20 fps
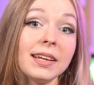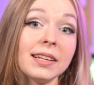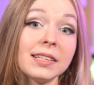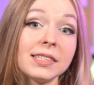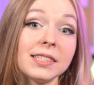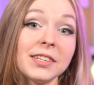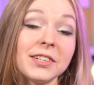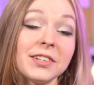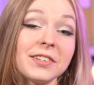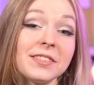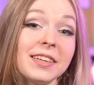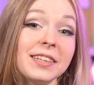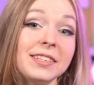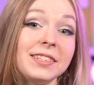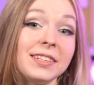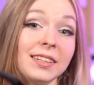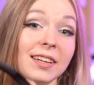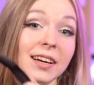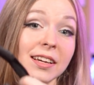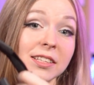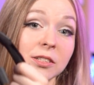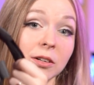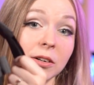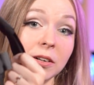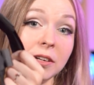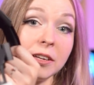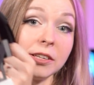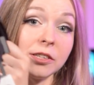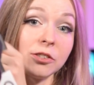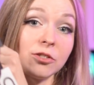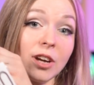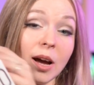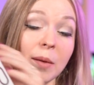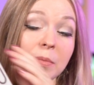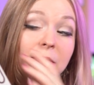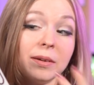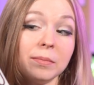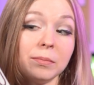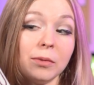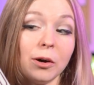consider the Deluxe audio
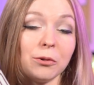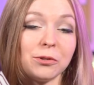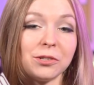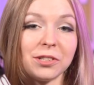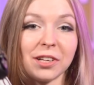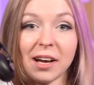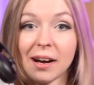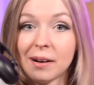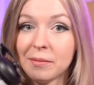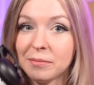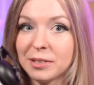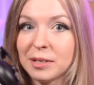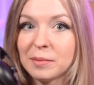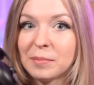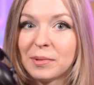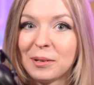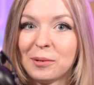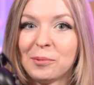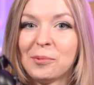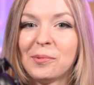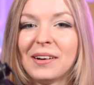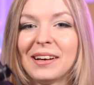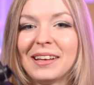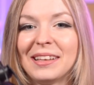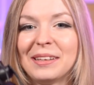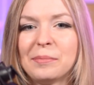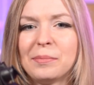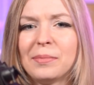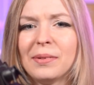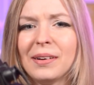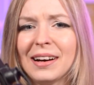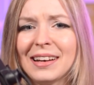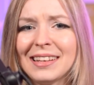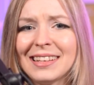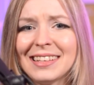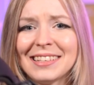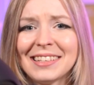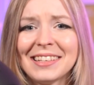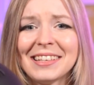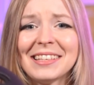strap the most comfortable one, but
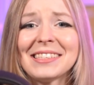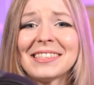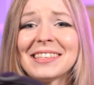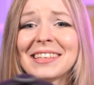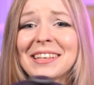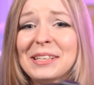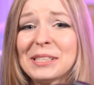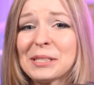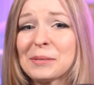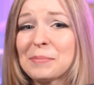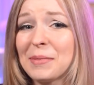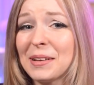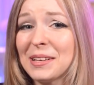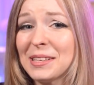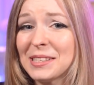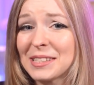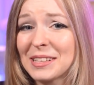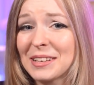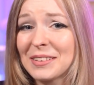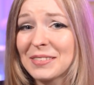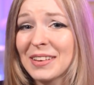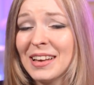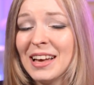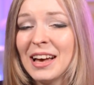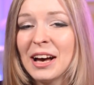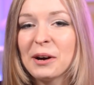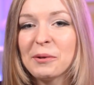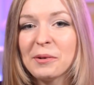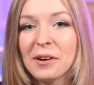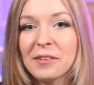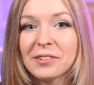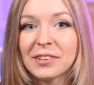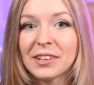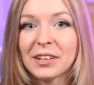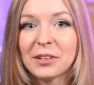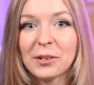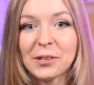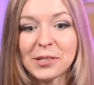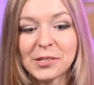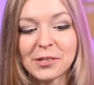it is expensive. However,
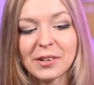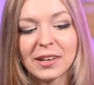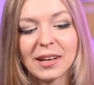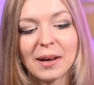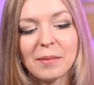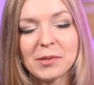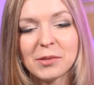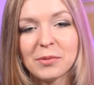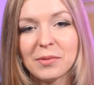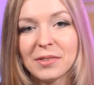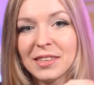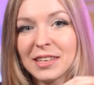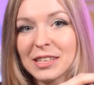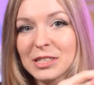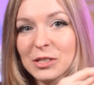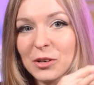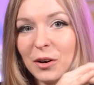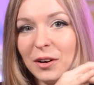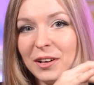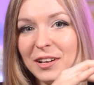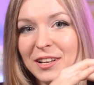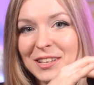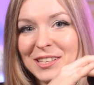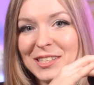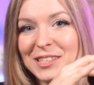it also comes with this audio